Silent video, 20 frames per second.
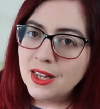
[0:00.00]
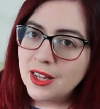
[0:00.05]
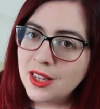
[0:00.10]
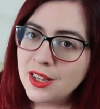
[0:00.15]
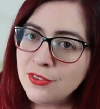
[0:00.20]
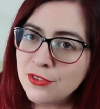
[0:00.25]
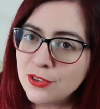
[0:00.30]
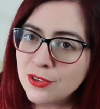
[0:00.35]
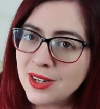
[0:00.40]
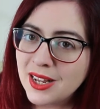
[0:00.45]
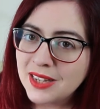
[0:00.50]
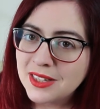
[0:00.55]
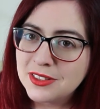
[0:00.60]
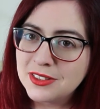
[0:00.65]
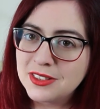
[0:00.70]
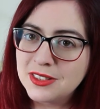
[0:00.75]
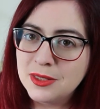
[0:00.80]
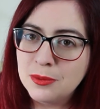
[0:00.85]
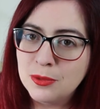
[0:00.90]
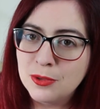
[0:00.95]
If you'd like to
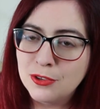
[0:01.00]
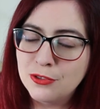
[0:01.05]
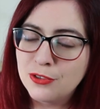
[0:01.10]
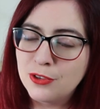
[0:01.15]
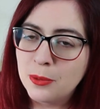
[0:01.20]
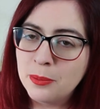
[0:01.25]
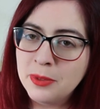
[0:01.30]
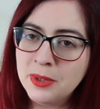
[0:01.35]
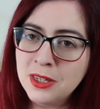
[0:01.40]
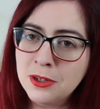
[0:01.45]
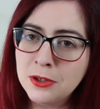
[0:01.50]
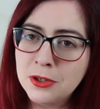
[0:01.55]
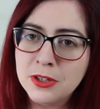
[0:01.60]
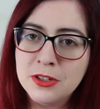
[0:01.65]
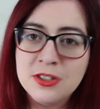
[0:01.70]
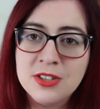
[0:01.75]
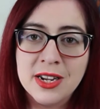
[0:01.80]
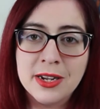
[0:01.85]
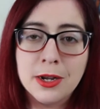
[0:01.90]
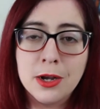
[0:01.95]
see more from me, you can
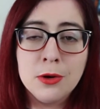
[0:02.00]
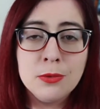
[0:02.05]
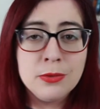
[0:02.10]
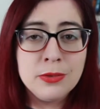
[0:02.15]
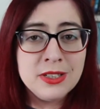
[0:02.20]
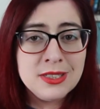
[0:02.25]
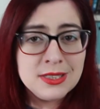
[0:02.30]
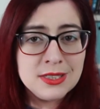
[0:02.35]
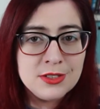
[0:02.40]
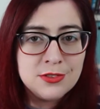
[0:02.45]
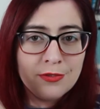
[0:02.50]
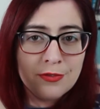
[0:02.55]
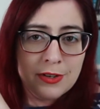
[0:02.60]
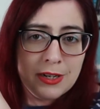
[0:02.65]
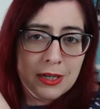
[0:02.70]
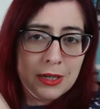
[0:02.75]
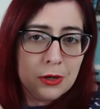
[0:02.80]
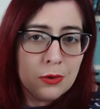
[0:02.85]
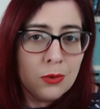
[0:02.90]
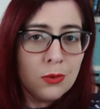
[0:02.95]
check a recent
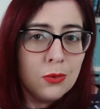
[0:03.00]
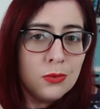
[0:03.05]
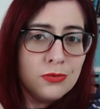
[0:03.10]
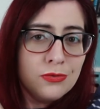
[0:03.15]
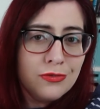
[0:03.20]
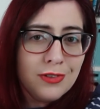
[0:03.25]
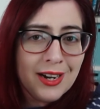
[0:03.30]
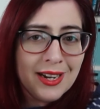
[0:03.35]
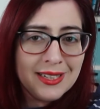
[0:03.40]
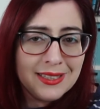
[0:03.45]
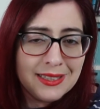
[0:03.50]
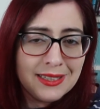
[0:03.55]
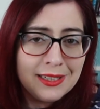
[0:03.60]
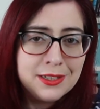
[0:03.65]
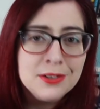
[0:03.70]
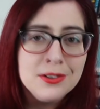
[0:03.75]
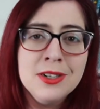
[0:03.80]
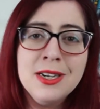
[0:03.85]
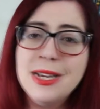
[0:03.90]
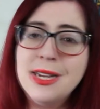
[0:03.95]
video right
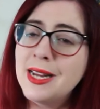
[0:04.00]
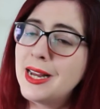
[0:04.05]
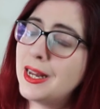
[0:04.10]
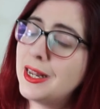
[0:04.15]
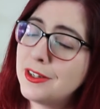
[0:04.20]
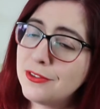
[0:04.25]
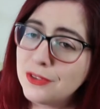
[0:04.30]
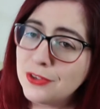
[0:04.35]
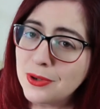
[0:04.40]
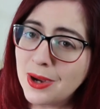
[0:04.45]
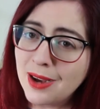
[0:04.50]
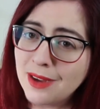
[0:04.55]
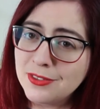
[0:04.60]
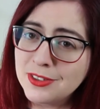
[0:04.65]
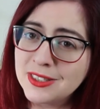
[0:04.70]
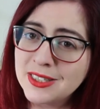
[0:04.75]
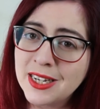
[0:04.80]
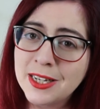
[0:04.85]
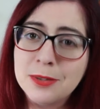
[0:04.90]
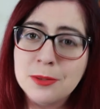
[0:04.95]
here. And if you
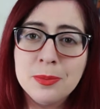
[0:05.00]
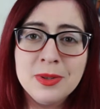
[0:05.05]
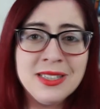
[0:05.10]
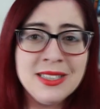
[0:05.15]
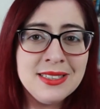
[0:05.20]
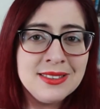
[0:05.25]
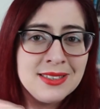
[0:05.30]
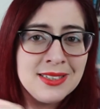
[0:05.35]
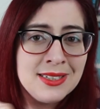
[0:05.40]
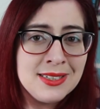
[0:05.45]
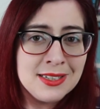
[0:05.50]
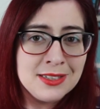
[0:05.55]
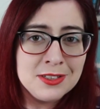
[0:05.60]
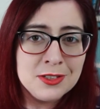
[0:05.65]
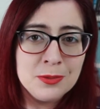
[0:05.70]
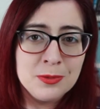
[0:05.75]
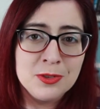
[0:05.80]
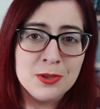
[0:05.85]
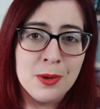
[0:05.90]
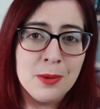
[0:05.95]
haven't yet, please hit that
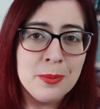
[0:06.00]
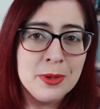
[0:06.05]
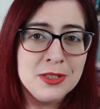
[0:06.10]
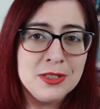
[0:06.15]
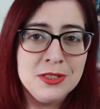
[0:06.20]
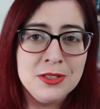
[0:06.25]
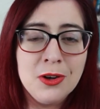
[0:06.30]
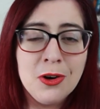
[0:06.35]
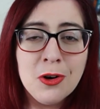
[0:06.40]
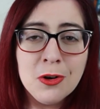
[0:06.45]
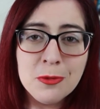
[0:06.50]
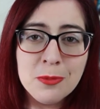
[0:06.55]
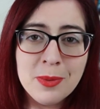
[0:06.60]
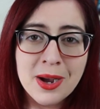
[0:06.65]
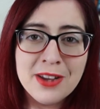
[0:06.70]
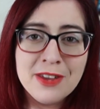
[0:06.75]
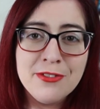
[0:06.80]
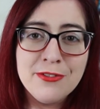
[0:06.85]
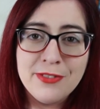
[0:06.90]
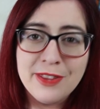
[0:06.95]
subscribe button on
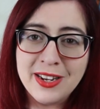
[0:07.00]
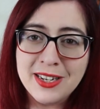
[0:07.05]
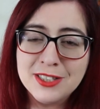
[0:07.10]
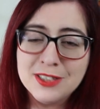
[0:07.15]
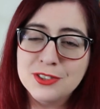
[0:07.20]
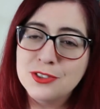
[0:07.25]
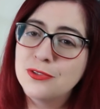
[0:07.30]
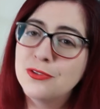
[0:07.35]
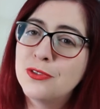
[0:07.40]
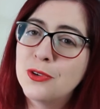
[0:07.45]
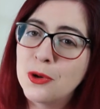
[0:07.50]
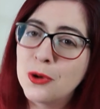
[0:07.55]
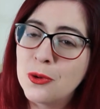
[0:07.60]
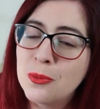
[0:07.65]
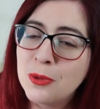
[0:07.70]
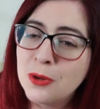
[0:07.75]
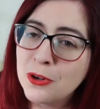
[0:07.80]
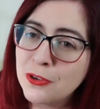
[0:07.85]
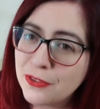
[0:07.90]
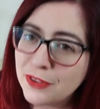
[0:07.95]
my face for
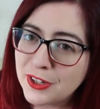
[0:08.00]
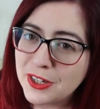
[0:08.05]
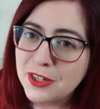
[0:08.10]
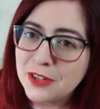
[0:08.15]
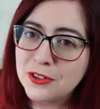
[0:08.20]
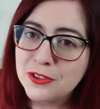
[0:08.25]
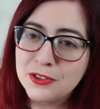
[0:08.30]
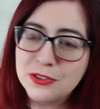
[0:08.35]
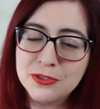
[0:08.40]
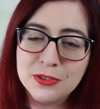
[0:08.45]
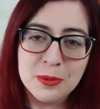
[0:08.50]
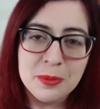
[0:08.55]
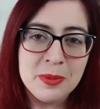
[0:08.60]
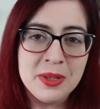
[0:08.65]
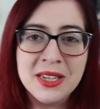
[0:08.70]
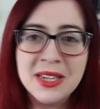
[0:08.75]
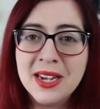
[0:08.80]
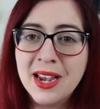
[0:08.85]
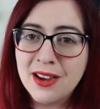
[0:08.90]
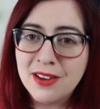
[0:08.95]
more videos from
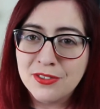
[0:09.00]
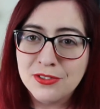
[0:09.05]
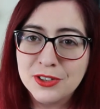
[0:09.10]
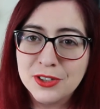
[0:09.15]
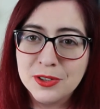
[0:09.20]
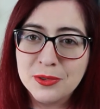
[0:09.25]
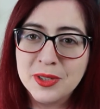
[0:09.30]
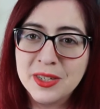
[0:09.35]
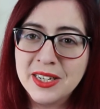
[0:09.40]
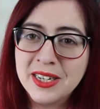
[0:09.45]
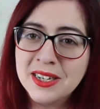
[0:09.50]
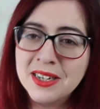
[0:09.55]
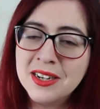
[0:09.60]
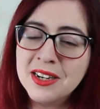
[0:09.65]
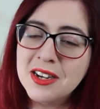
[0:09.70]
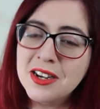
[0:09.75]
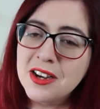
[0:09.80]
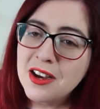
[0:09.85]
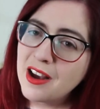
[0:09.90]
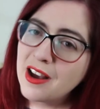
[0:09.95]
me every week.
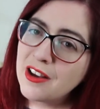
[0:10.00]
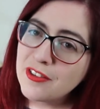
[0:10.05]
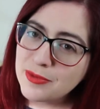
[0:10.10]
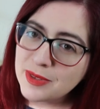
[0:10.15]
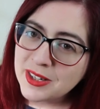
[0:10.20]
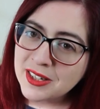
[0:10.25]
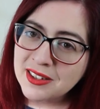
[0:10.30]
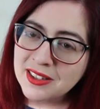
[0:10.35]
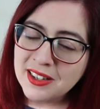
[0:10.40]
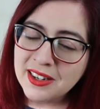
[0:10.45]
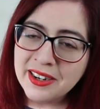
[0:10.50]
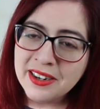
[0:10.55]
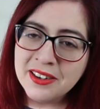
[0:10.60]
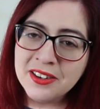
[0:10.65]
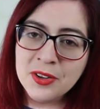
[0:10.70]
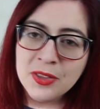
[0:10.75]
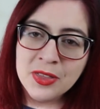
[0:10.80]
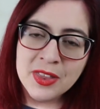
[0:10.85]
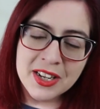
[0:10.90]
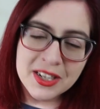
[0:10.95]
I've been
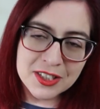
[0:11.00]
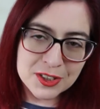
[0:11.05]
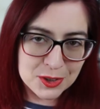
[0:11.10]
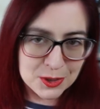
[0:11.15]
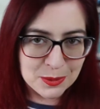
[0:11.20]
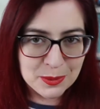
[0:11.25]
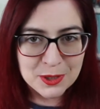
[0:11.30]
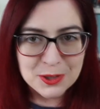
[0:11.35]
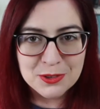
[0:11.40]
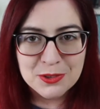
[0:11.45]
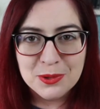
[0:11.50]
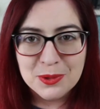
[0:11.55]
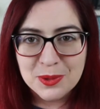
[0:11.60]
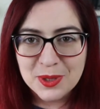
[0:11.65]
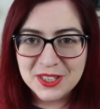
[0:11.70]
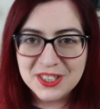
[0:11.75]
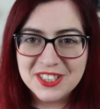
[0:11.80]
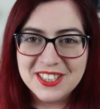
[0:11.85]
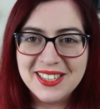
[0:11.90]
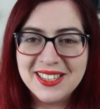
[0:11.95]
Claire, thanks so much for
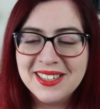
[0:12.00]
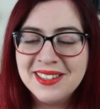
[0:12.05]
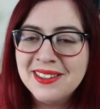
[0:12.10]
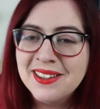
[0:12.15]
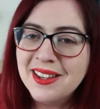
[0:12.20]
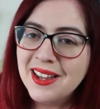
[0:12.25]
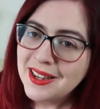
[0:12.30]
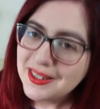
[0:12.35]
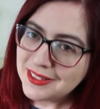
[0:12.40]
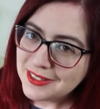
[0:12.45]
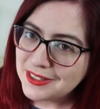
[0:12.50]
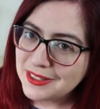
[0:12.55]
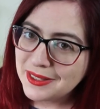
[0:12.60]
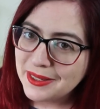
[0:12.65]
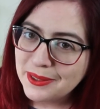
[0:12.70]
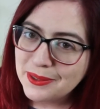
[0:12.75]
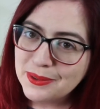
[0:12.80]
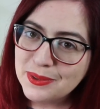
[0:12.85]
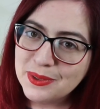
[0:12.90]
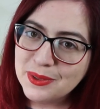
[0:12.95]
watching, and see
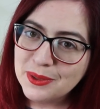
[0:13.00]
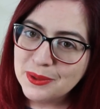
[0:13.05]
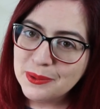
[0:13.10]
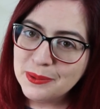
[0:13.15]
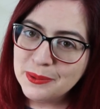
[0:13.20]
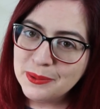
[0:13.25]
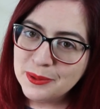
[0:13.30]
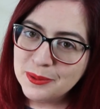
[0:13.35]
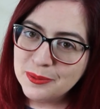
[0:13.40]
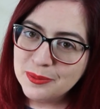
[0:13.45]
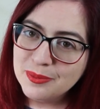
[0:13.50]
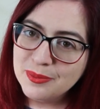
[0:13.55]
you soon.